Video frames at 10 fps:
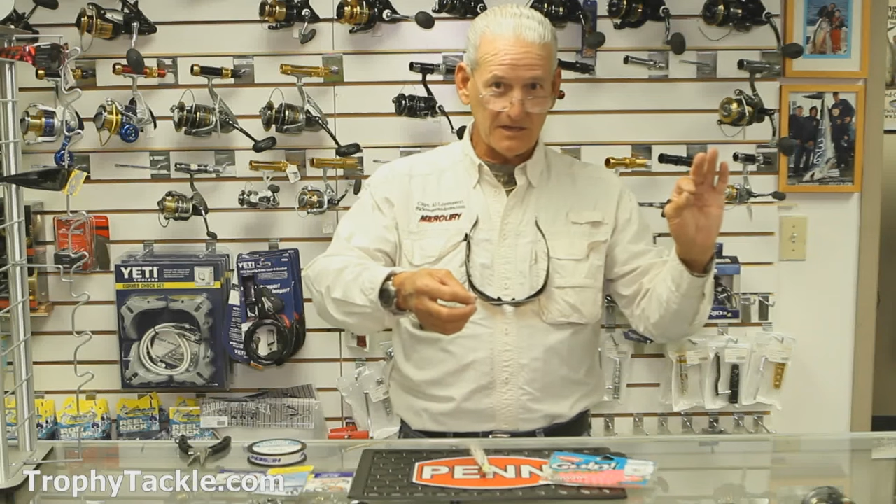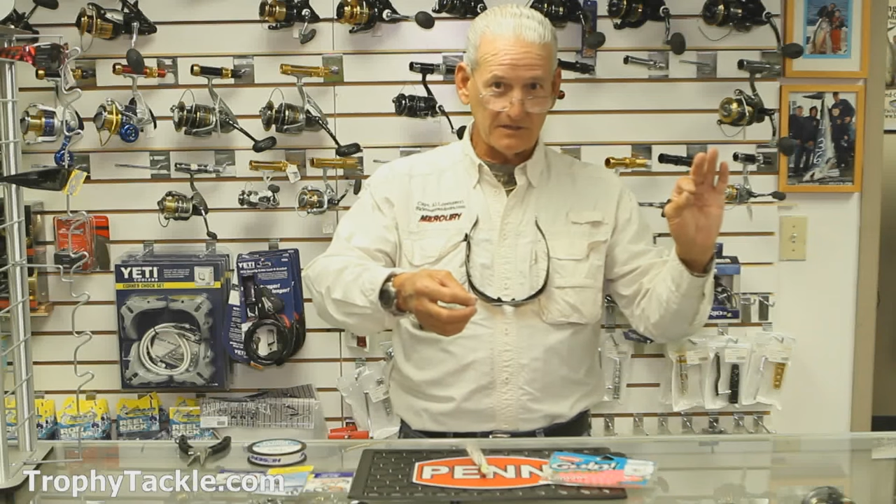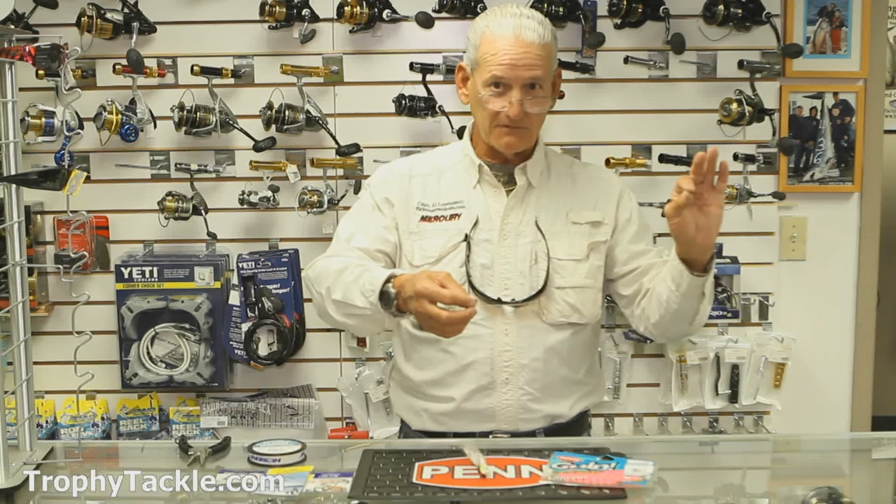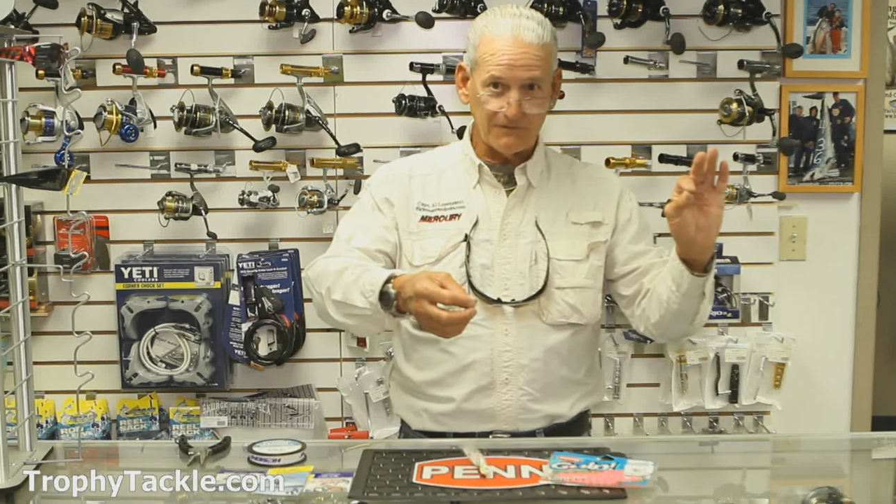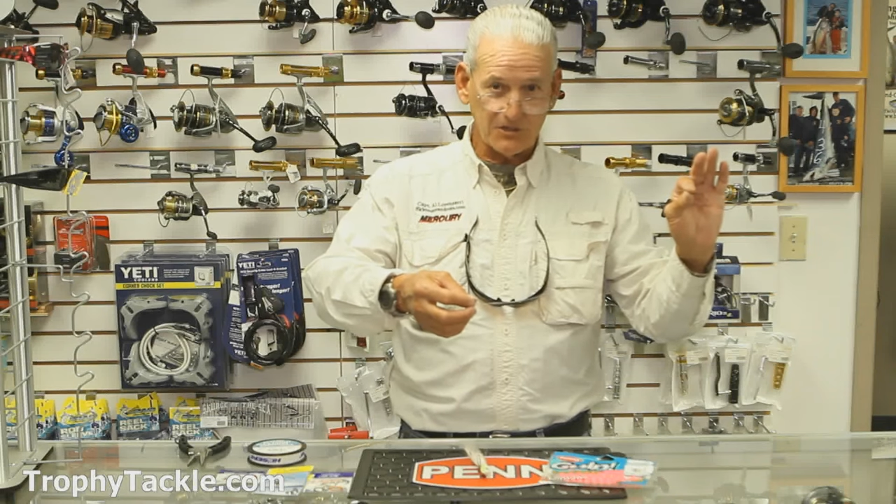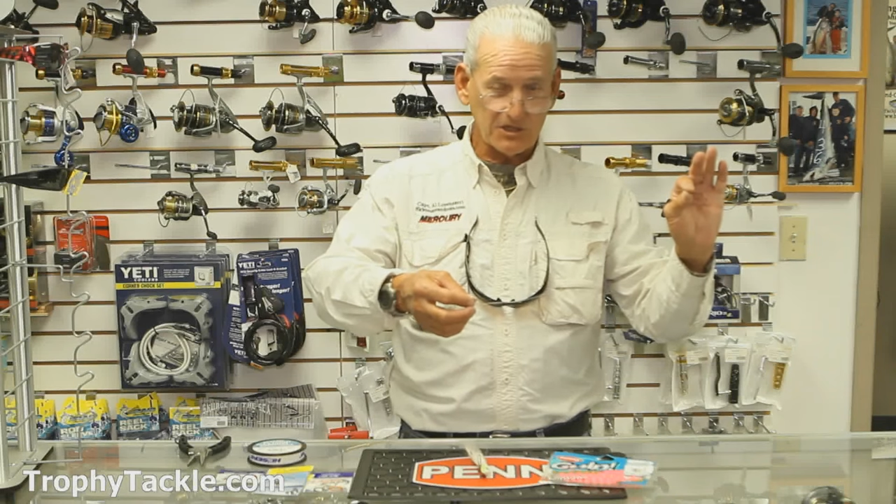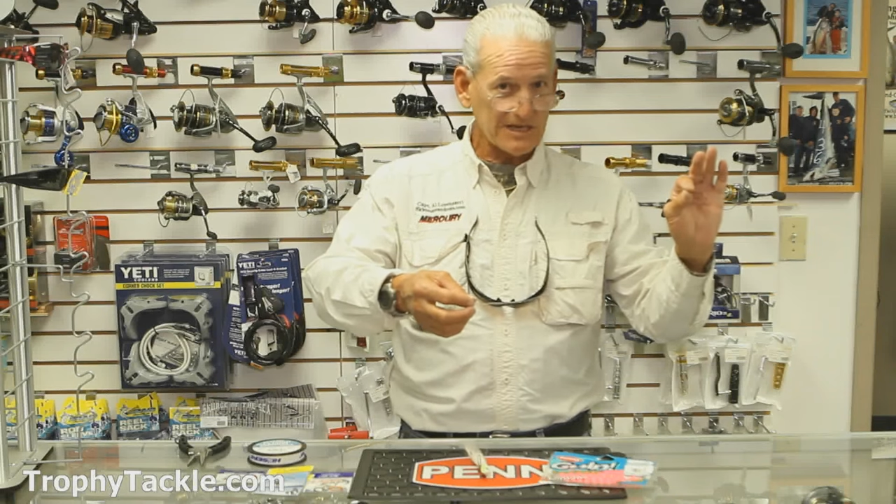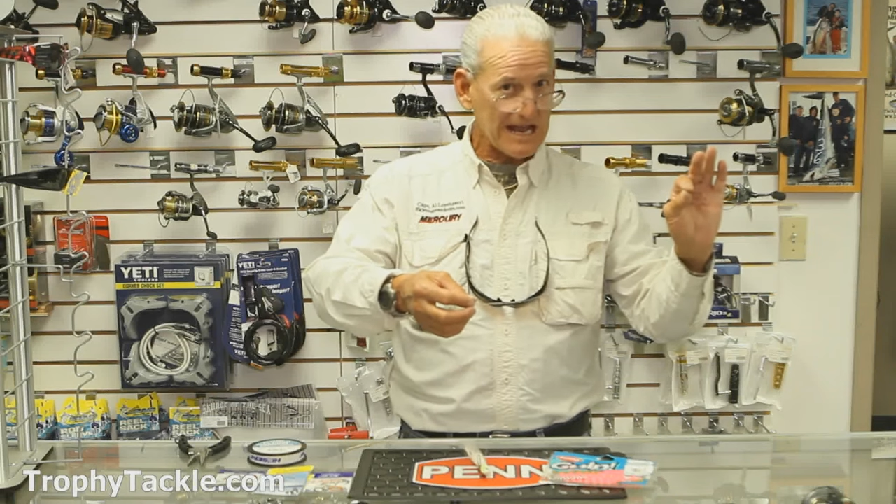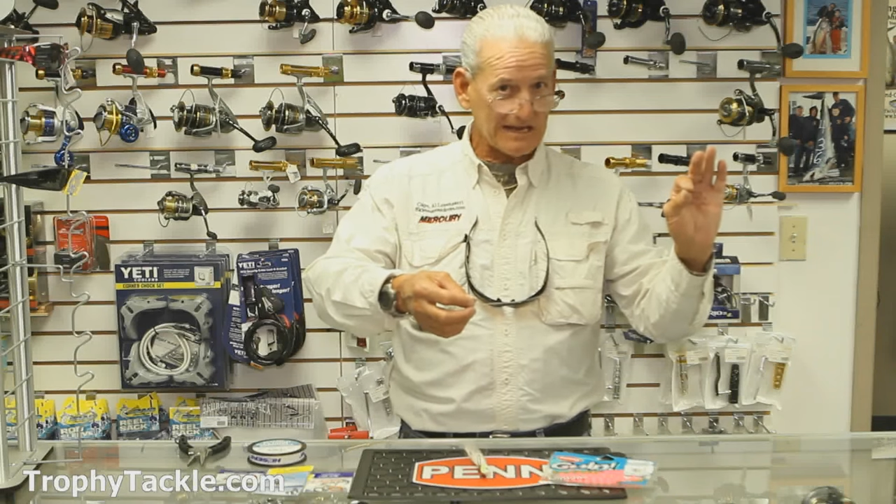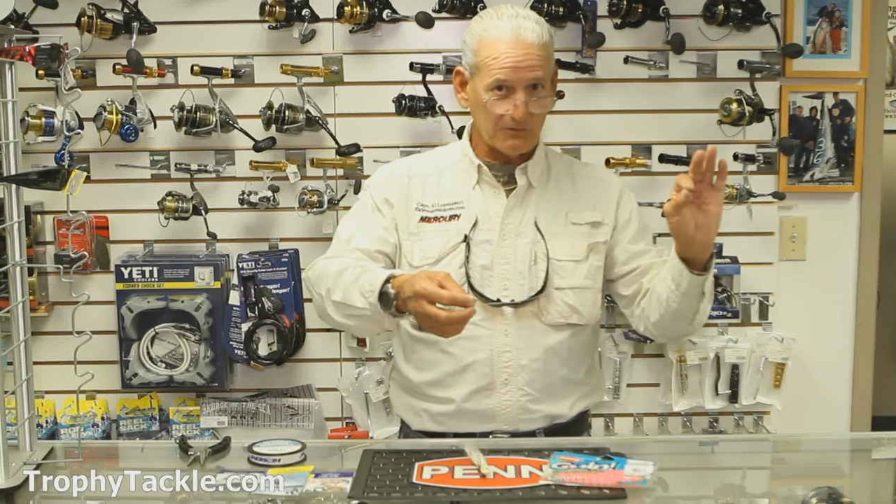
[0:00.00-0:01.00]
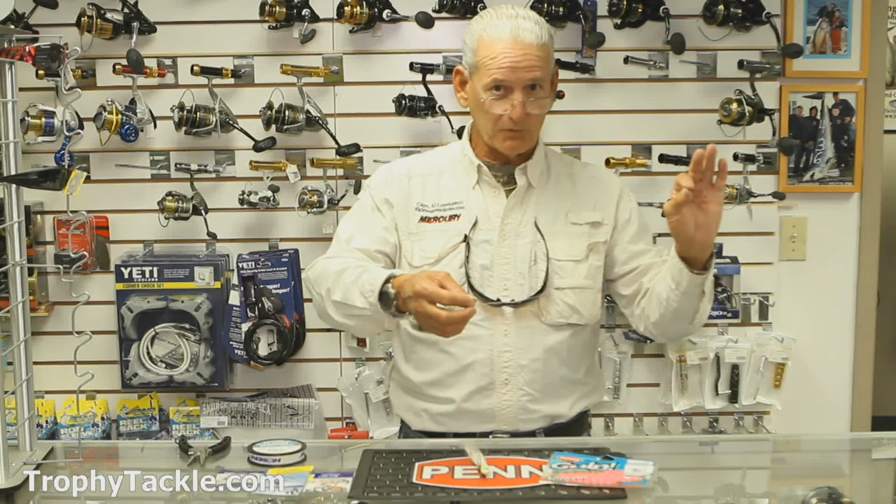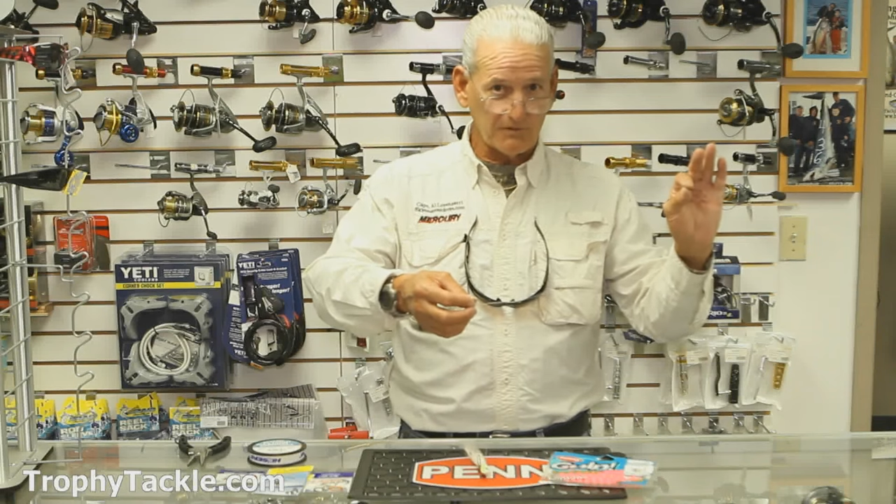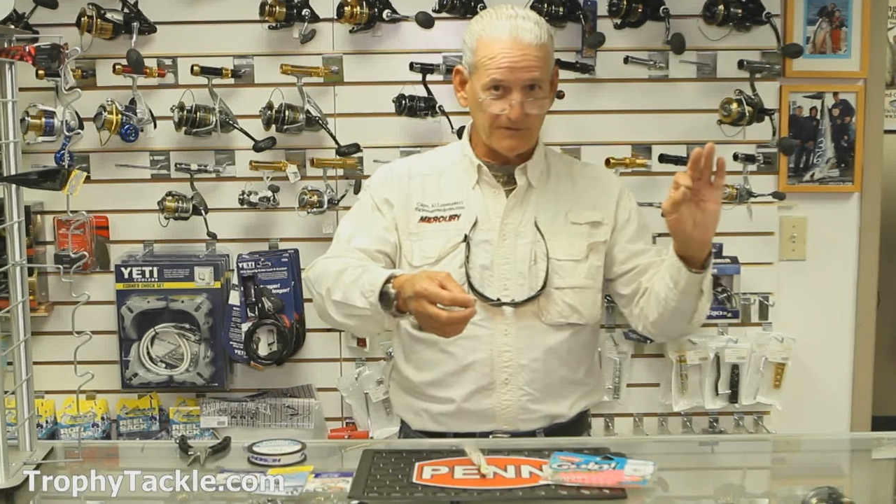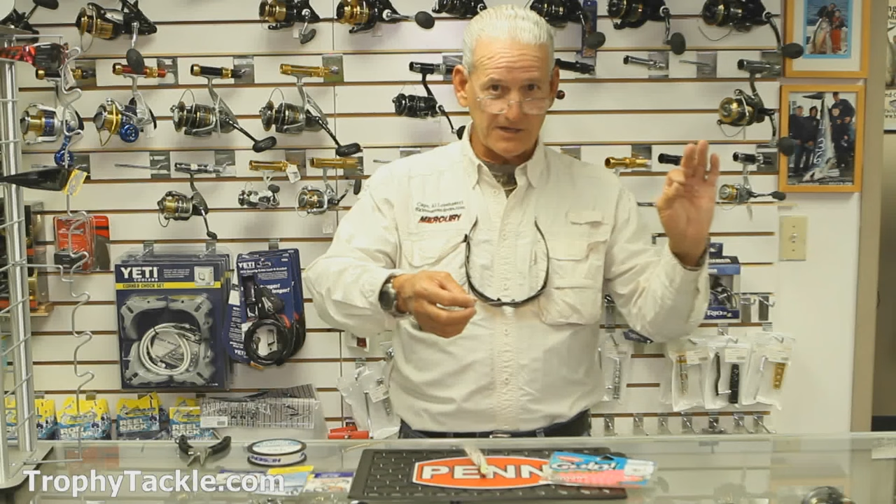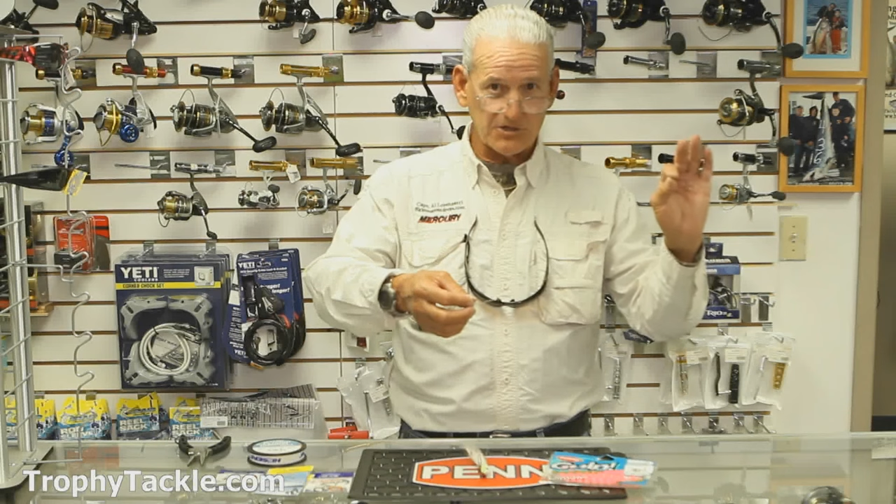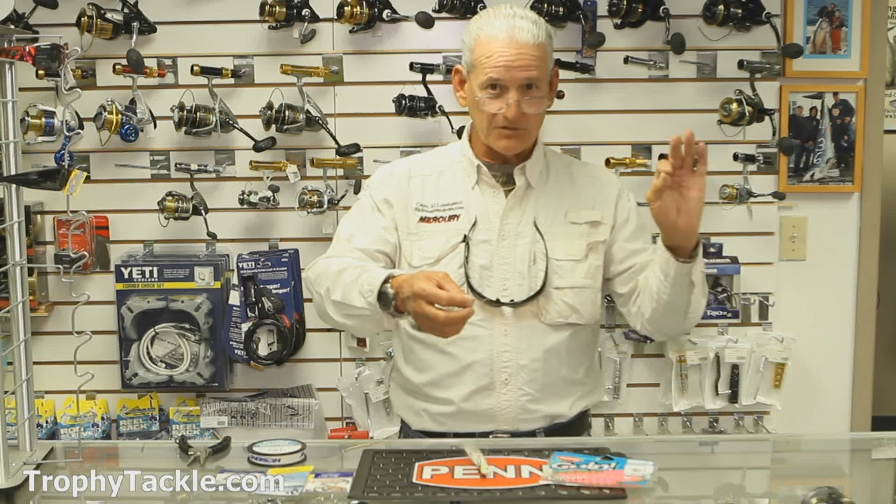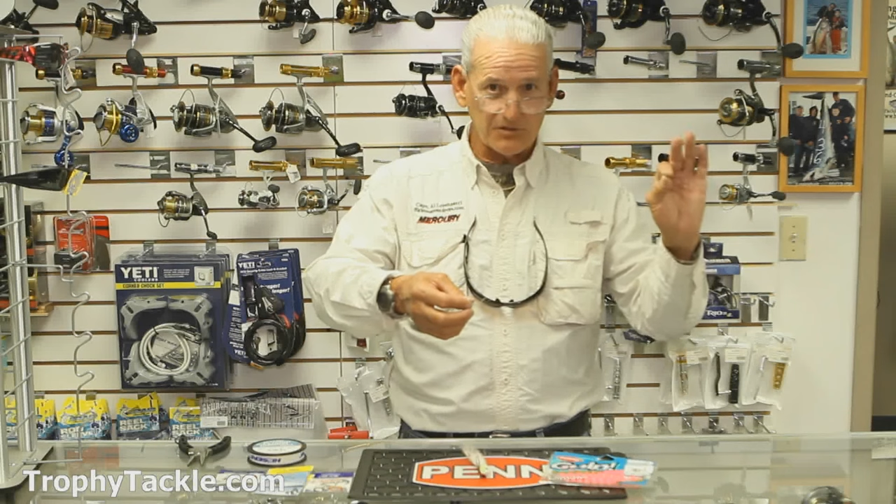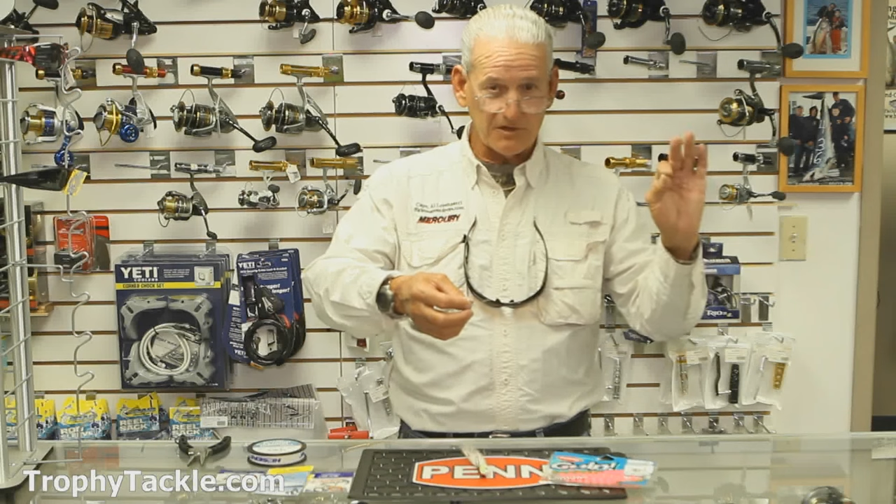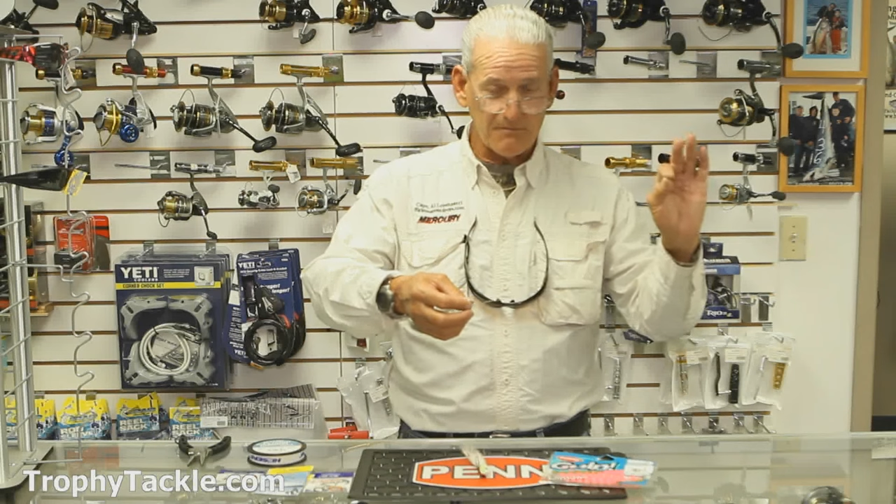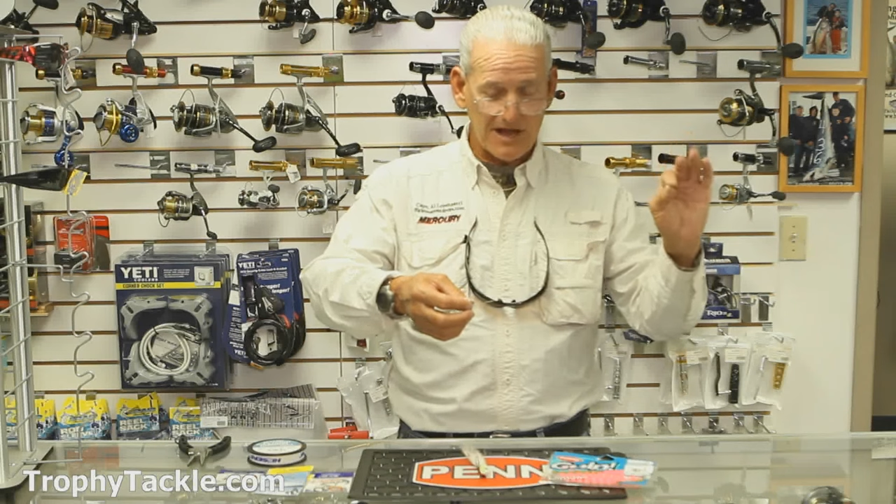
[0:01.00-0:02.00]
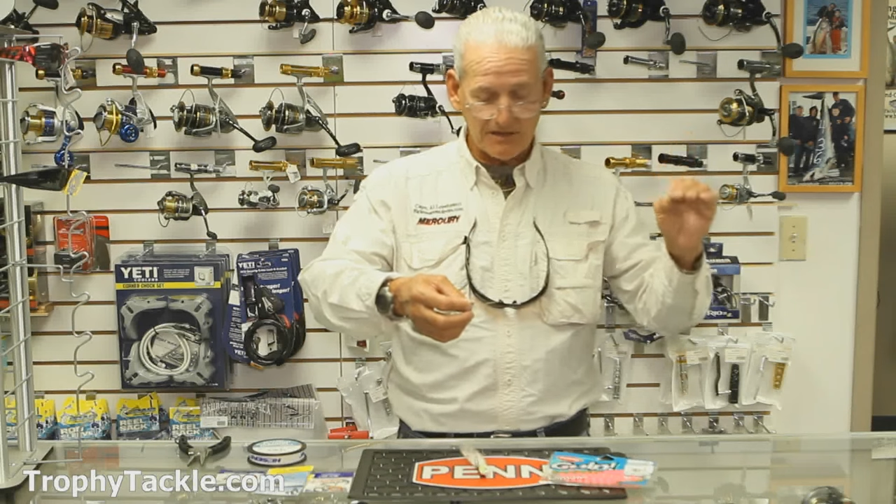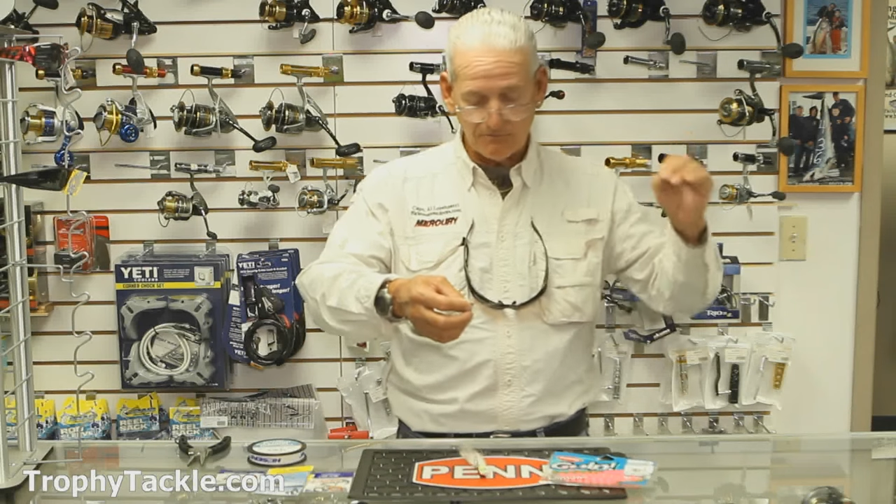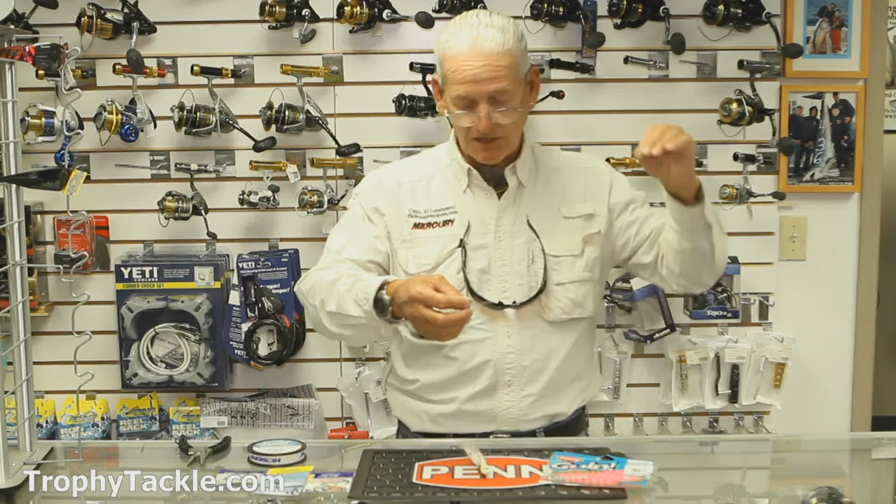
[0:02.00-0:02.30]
and the fish attack it with a vengeance on the bottom.